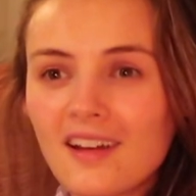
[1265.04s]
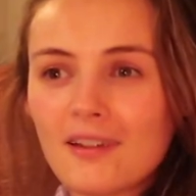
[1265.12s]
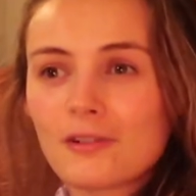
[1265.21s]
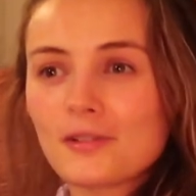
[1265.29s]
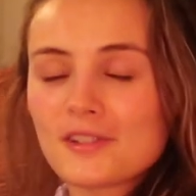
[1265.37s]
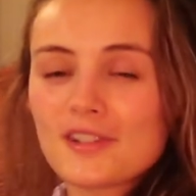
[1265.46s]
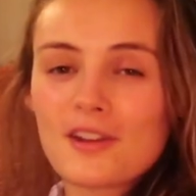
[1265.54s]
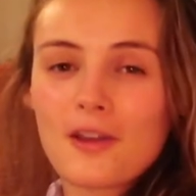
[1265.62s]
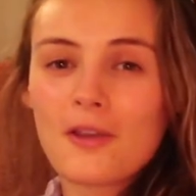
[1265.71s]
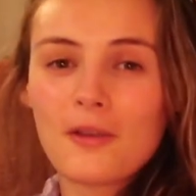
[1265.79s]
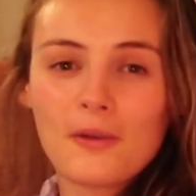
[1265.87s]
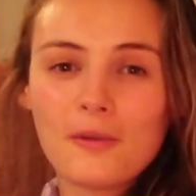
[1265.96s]
I've got to
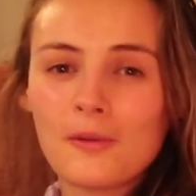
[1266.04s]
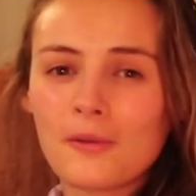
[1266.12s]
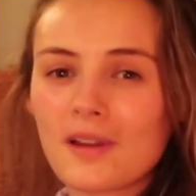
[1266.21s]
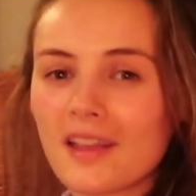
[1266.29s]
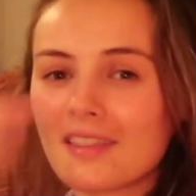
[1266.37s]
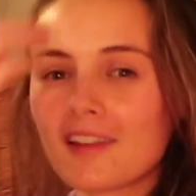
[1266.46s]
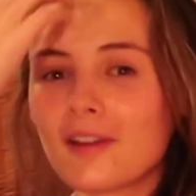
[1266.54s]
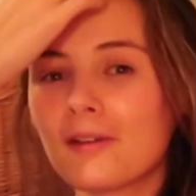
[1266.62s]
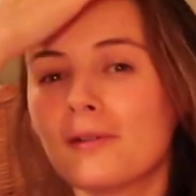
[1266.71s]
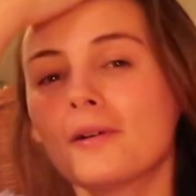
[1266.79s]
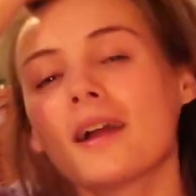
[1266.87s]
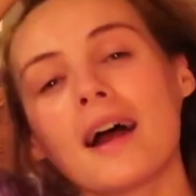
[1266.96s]
know all the, like, the
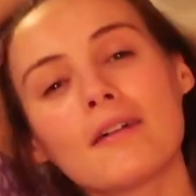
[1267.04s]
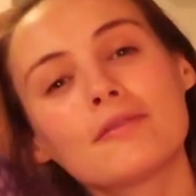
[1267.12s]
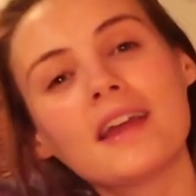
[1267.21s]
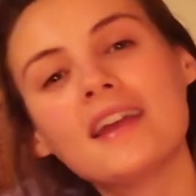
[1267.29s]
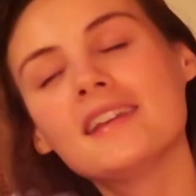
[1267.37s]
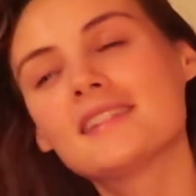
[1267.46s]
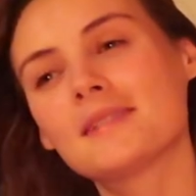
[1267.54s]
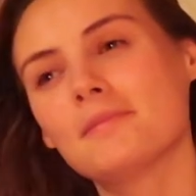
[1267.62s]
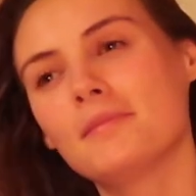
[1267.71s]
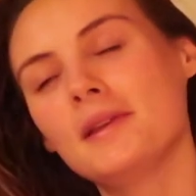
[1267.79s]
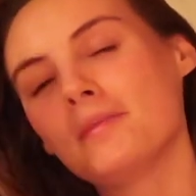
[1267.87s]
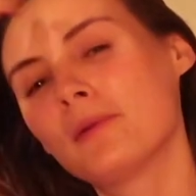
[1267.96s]
local cafes and
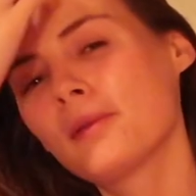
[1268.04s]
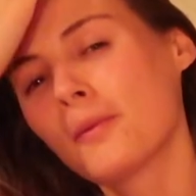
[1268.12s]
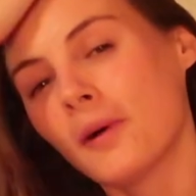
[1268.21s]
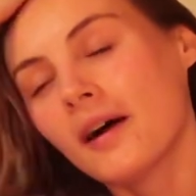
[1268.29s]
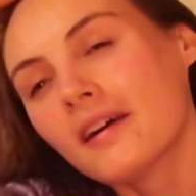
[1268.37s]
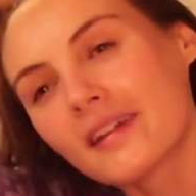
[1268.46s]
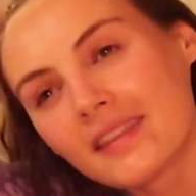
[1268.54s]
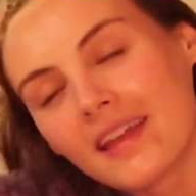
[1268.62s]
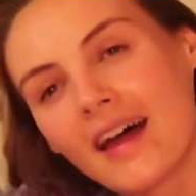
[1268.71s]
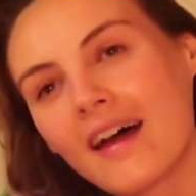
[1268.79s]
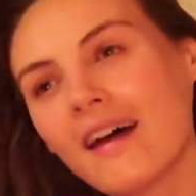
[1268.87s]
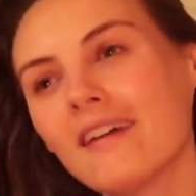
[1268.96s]
people that work
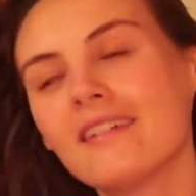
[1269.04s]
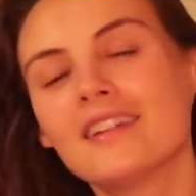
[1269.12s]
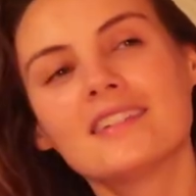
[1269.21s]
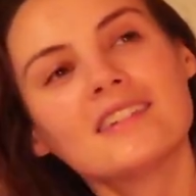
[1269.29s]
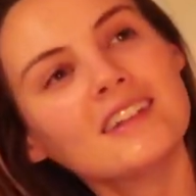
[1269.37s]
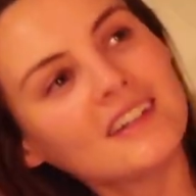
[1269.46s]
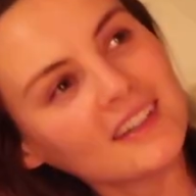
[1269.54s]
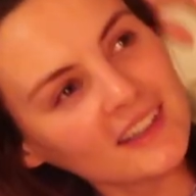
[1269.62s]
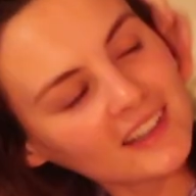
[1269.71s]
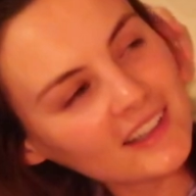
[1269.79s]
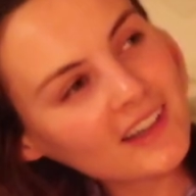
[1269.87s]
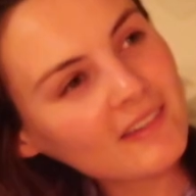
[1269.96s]
there, and
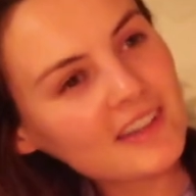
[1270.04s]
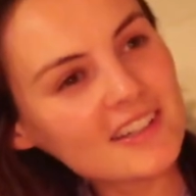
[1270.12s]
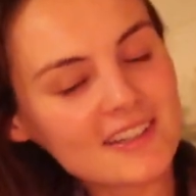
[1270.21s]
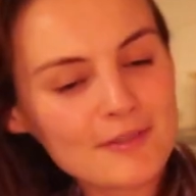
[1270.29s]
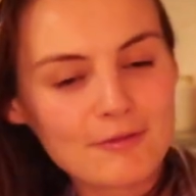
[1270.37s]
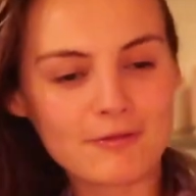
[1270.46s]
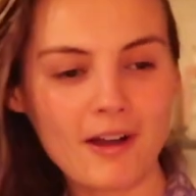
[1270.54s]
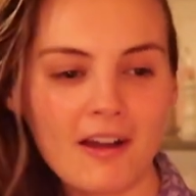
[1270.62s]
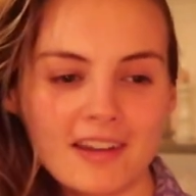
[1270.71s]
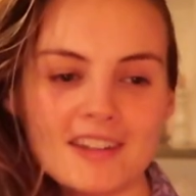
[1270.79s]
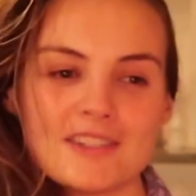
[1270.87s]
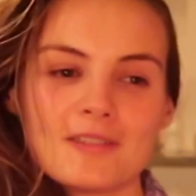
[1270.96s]
you know, when you just
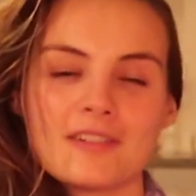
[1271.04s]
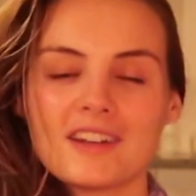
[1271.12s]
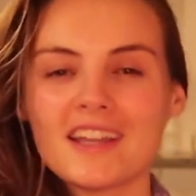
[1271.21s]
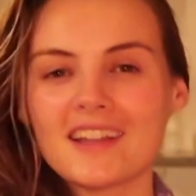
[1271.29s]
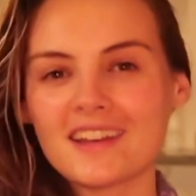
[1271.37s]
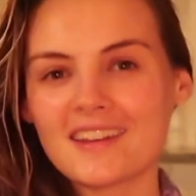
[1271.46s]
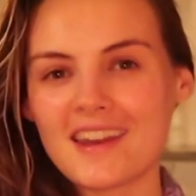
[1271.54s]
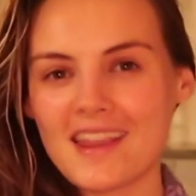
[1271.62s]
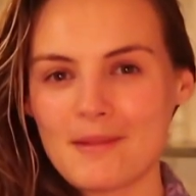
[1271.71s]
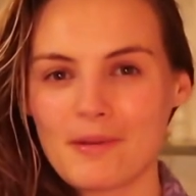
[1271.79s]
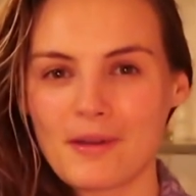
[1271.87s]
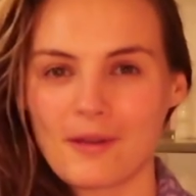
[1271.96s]
find your like
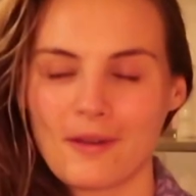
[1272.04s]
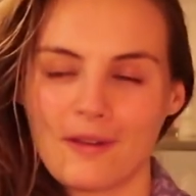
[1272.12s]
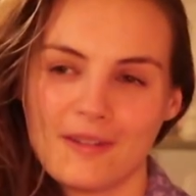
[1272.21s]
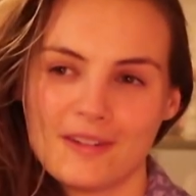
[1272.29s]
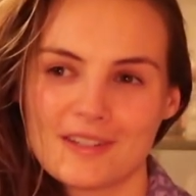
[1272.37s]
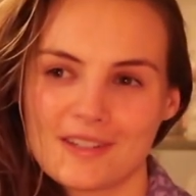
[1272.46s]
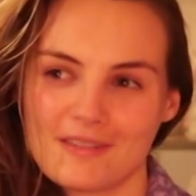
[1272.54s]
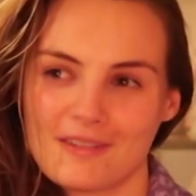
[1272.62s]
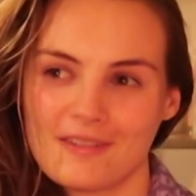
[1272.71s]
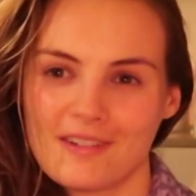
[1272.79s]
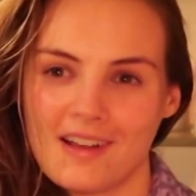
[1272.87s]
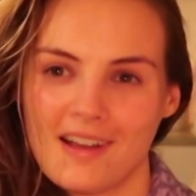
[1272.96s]
neighborhood,
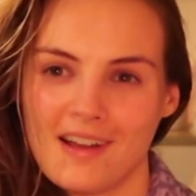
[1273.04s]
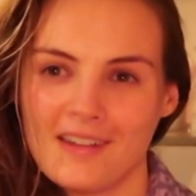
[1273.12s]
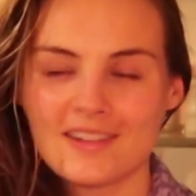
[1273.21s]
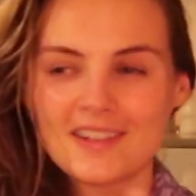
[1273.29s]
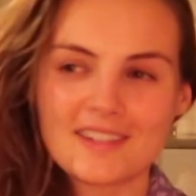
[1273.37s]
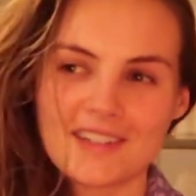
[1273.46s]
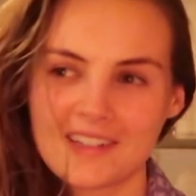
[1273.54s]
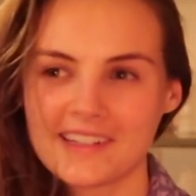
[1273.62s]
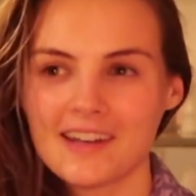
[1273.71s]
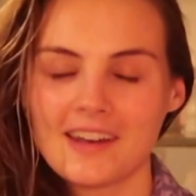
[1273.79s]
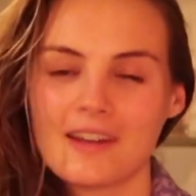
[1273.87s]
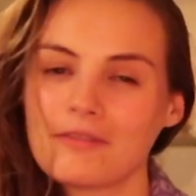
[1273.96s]
and there's such a
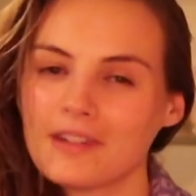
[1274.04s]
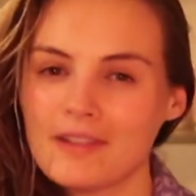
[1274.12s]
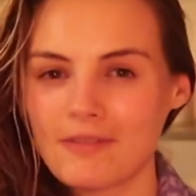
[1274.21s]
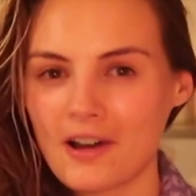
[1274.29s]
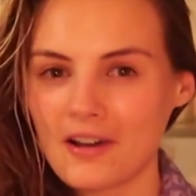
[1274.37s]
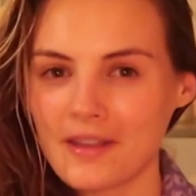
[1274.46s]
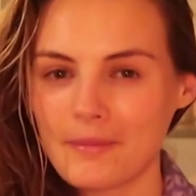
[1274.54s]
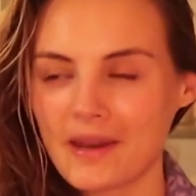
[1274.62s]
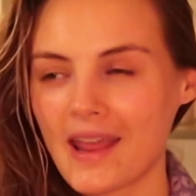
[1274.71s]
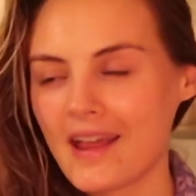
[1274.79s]
lovely vibe and